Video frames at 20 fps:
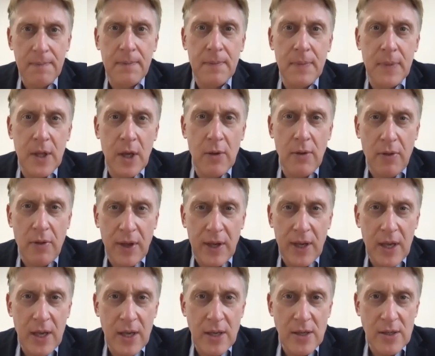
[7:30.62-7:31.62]
The other
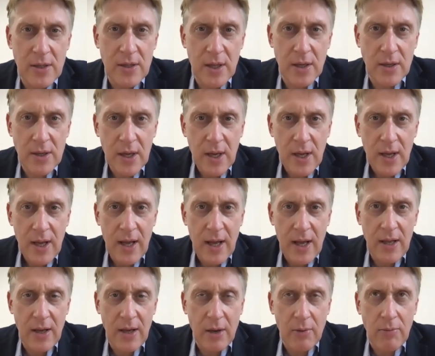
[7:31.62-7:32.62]
thing is that
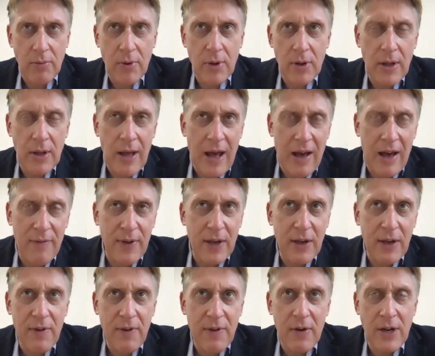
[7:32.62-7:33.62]

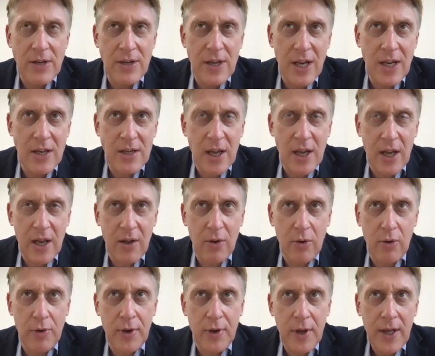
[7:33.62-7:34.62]
having a very
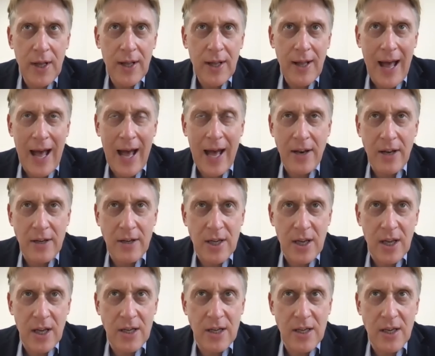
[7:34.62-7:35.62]
detailed,
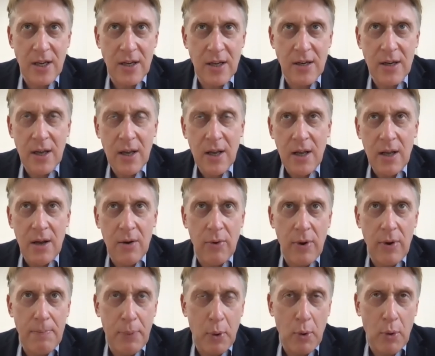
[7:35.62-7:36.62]
annotated
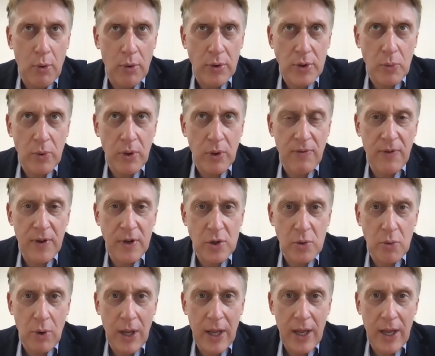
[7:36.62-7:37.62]
report with
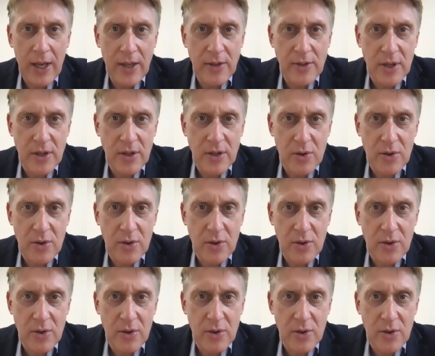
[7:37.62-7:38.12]
visual aids as to